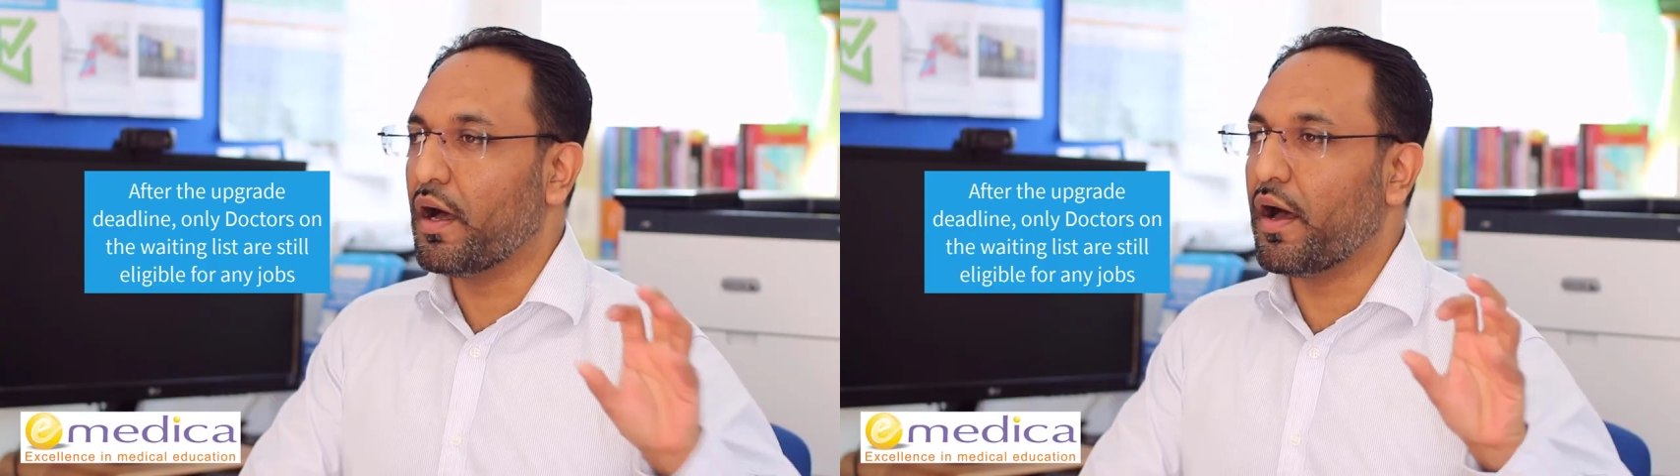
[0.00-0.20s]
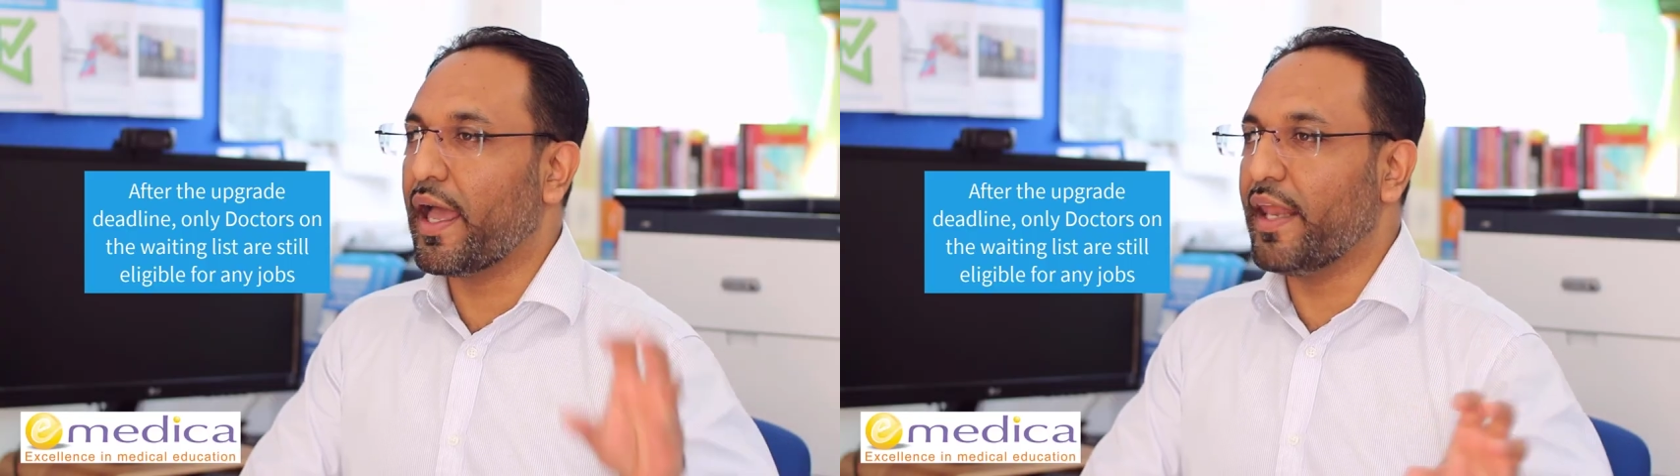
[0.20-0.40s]

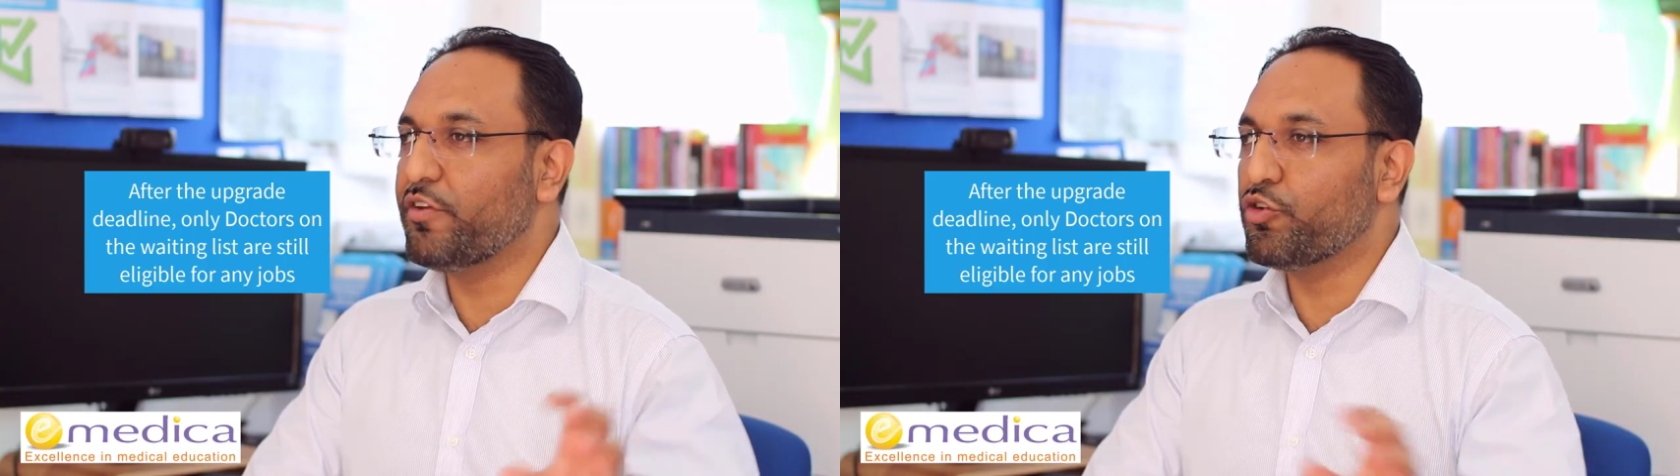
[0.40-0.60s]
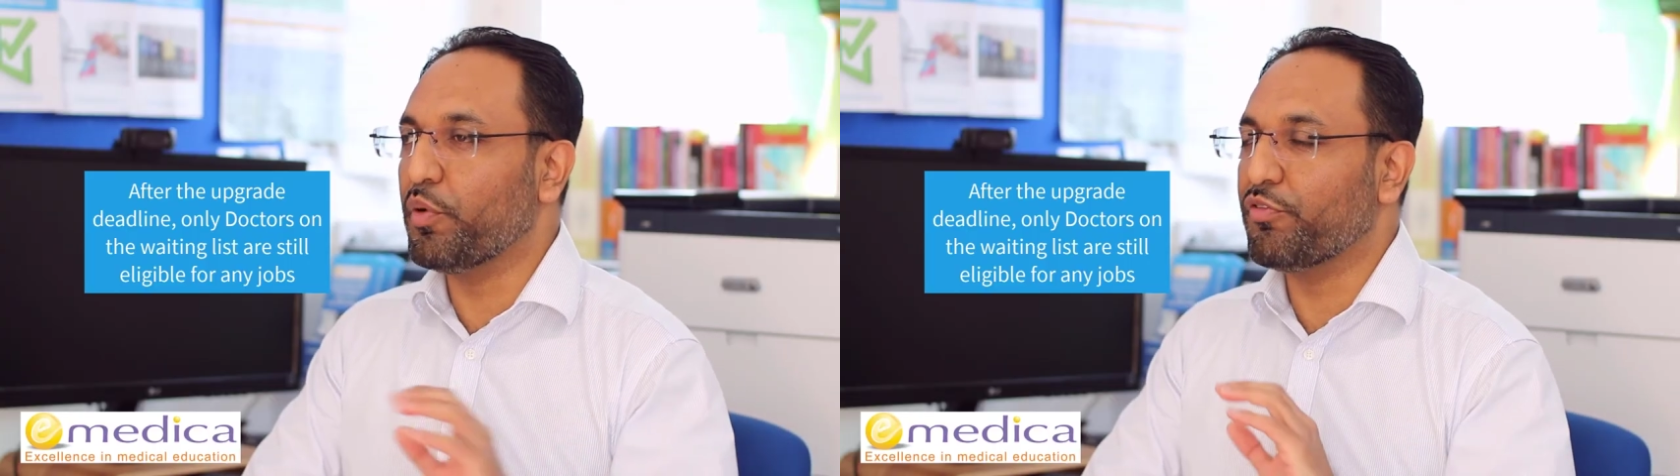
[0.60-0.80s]
are
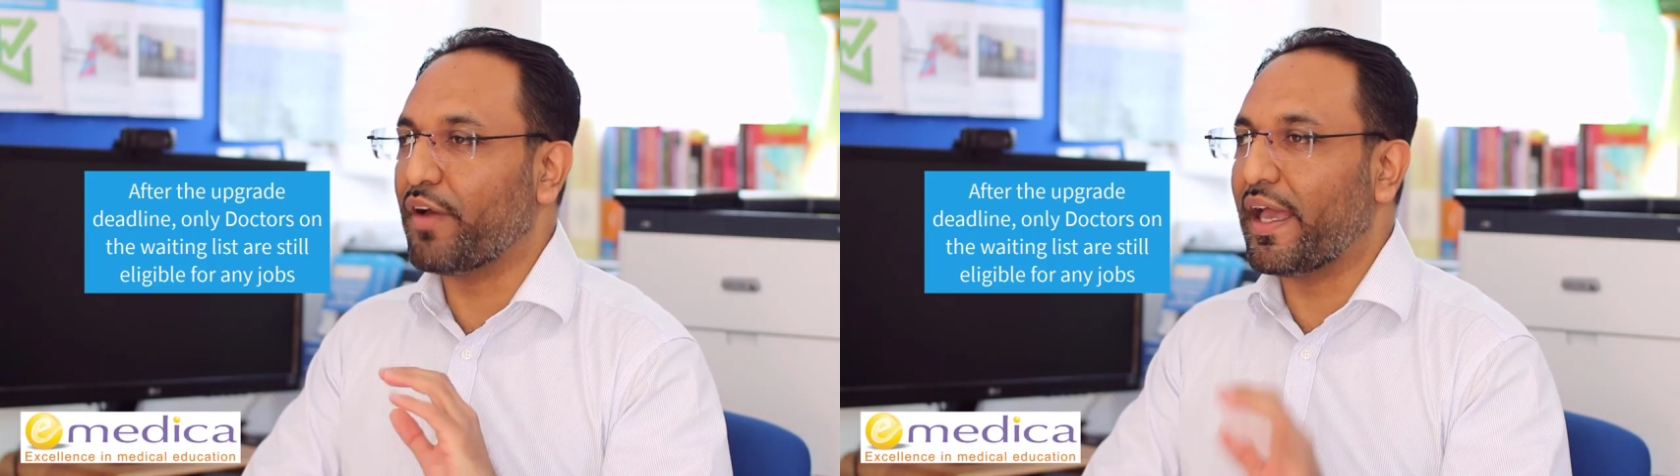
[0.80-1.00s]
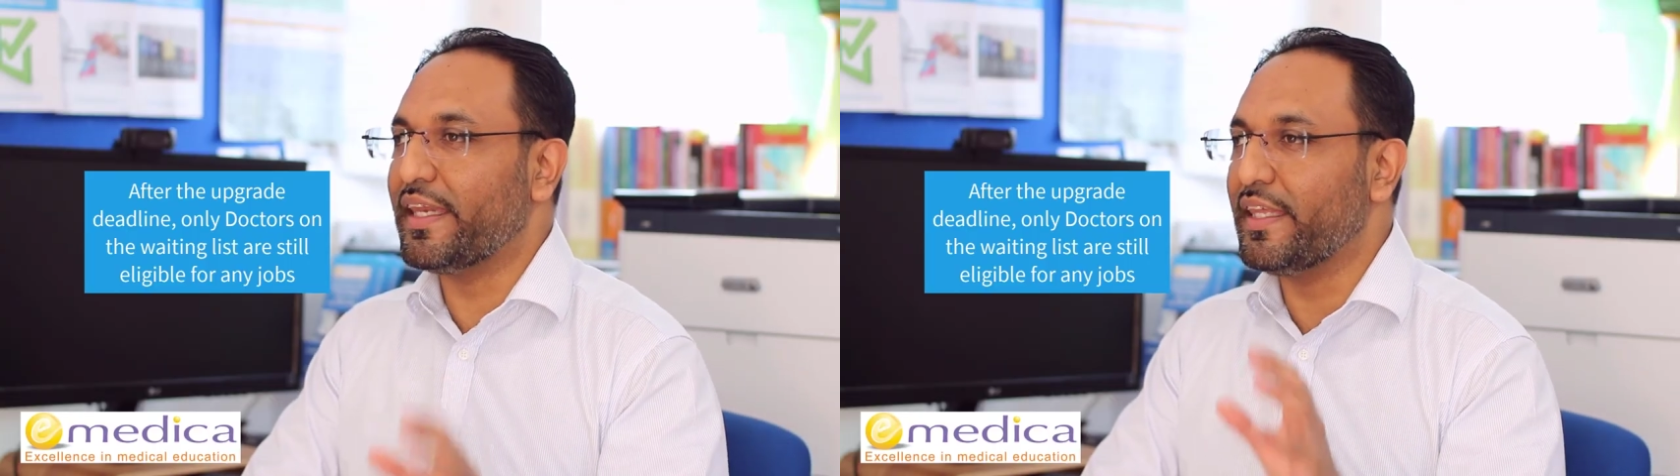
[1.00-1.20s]
eligible
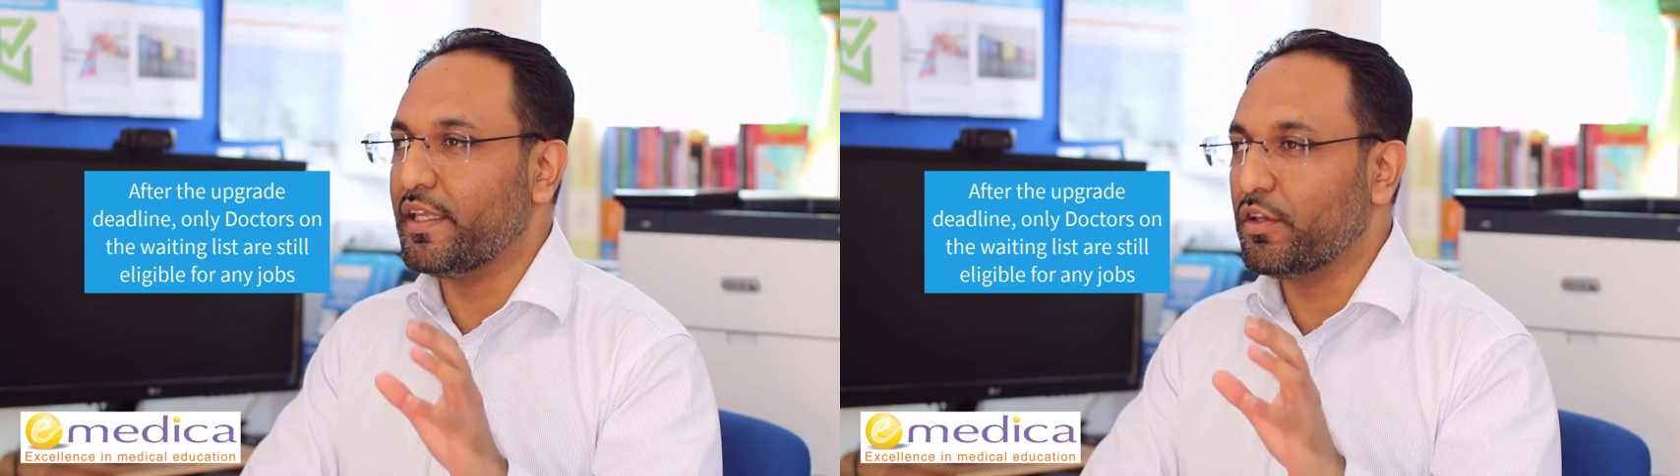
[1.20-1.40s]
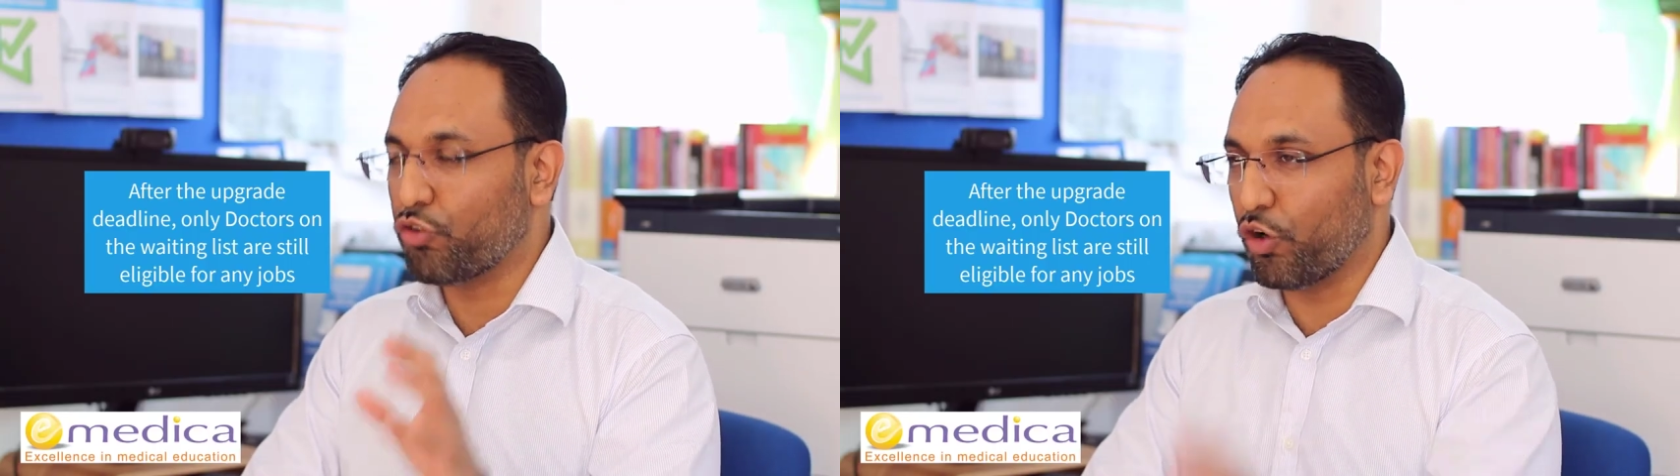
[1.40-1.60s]
for
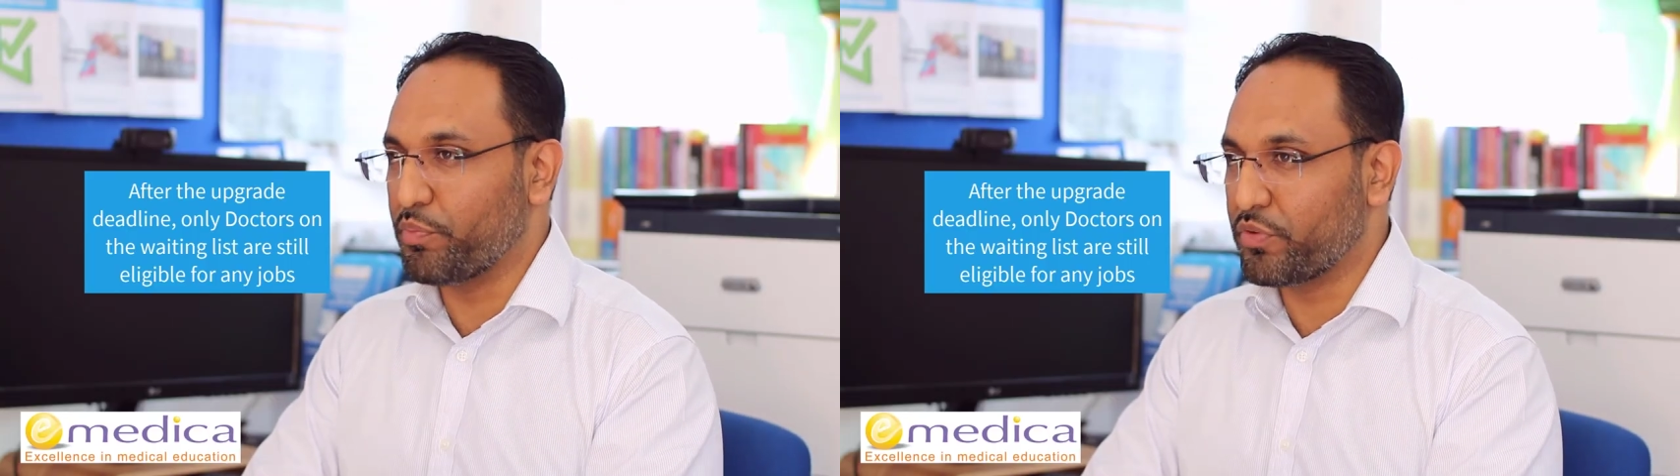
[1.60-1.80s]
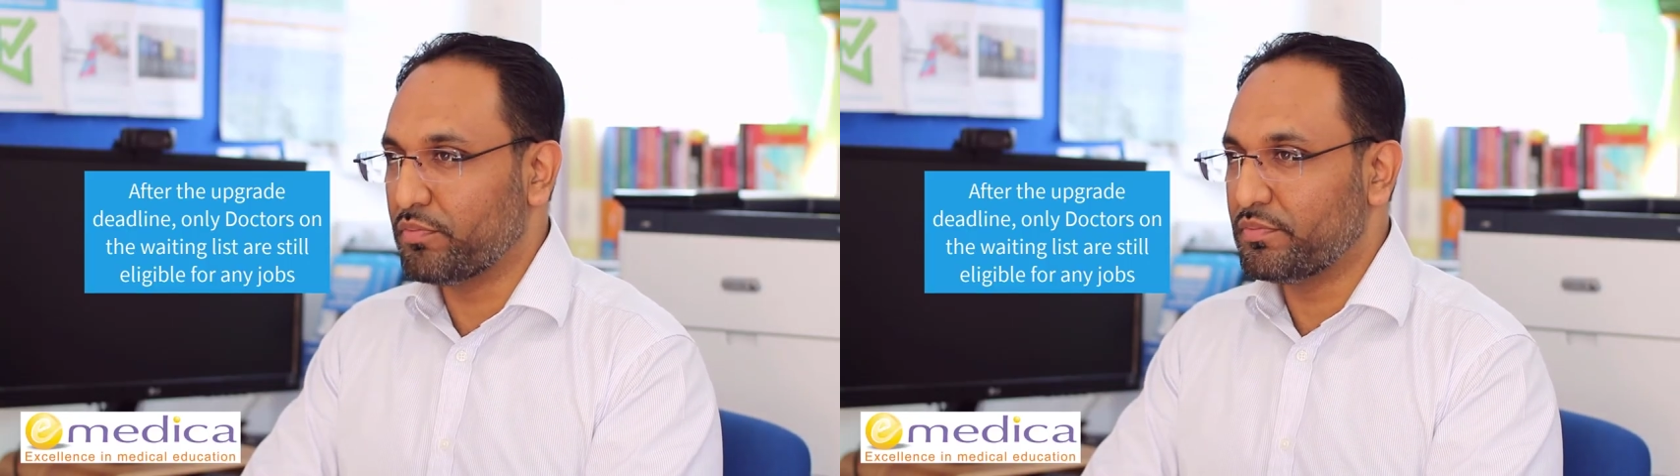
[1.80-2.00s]
any
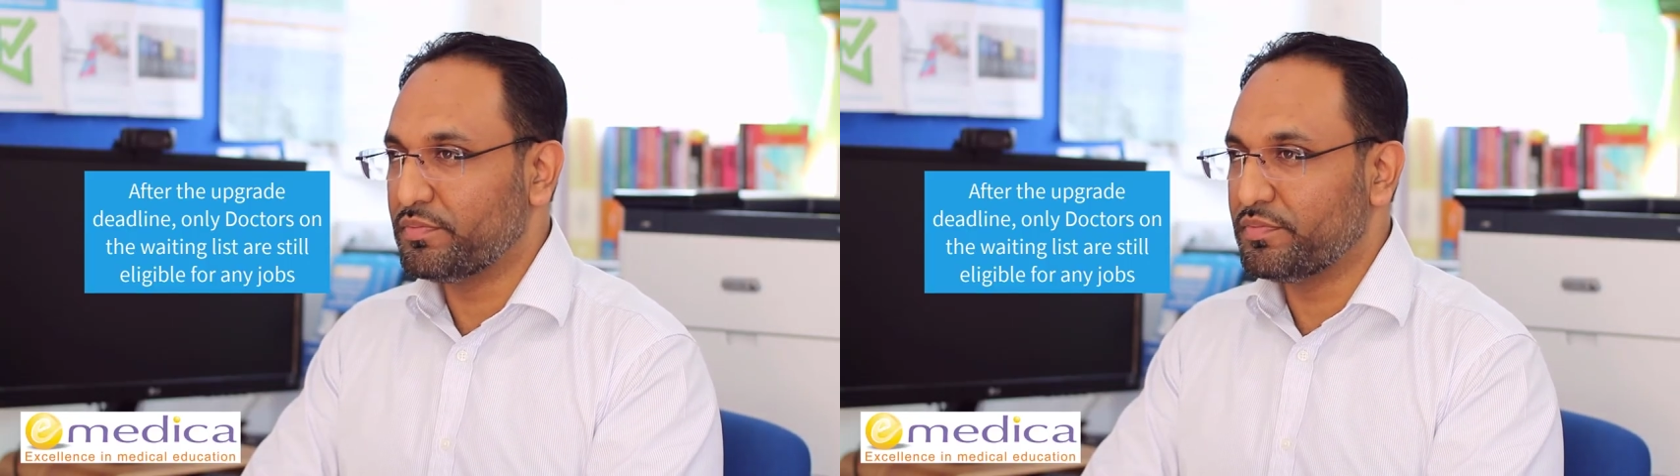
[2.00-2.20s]
jobs.